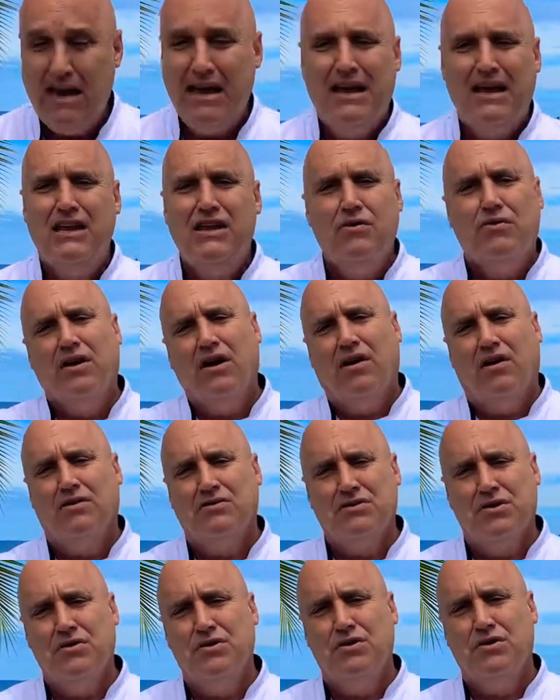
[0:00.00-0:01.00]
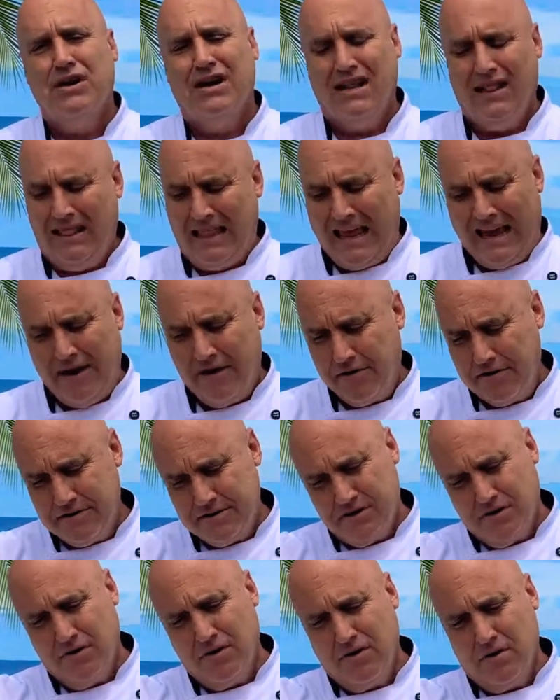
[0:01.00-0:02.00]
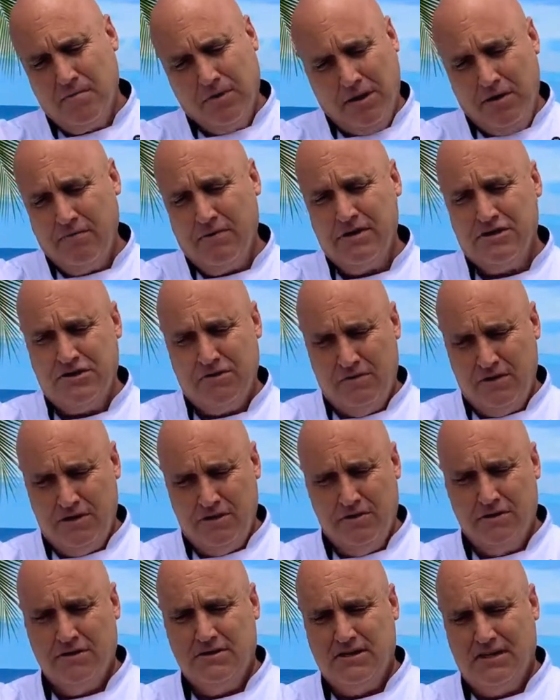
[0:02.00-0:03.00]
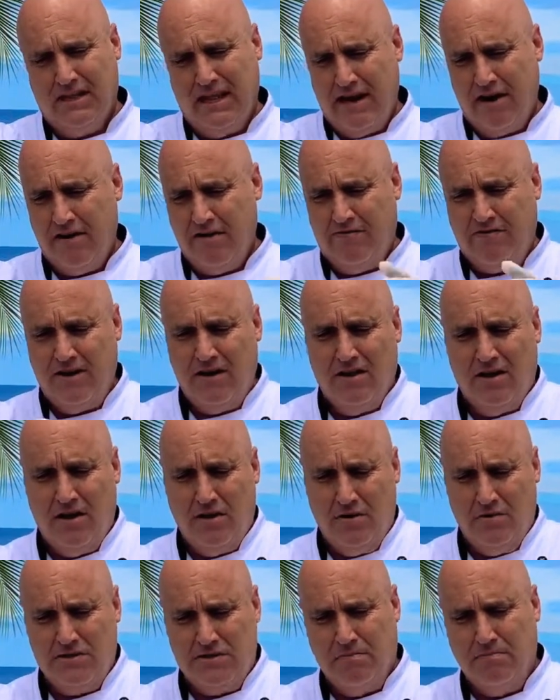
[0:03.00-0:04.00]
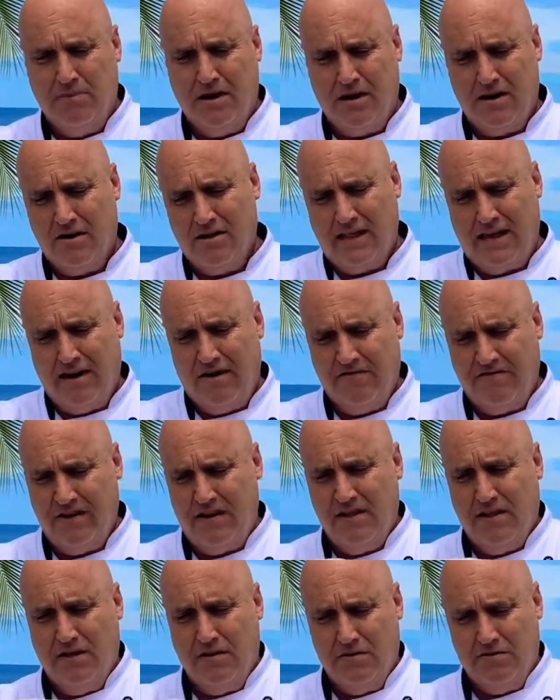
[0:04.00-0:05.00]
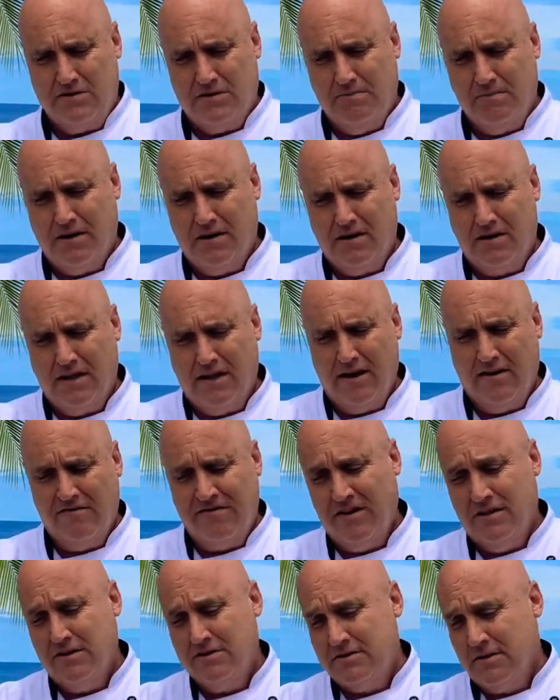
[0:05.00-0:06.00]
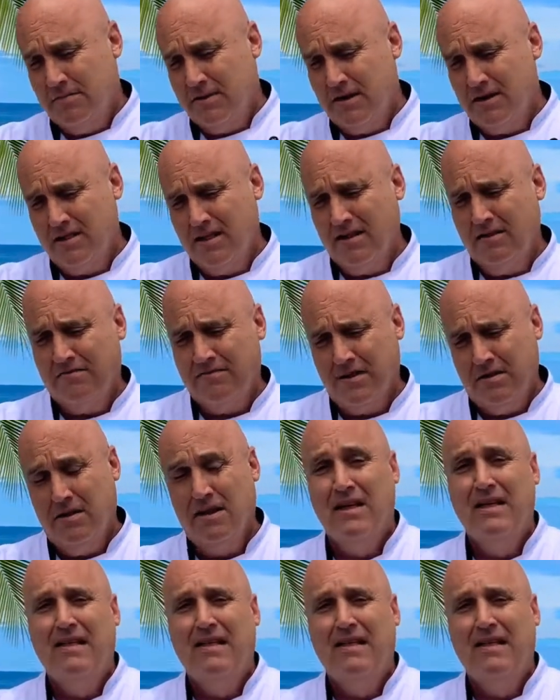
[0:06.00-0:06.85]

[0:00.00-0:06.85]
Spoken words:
You could also do it a layer. So normally what you would do is a layer of phyllo, some butter, layer phyllo, some butter, layer phyllo, some butter, layer phyllo.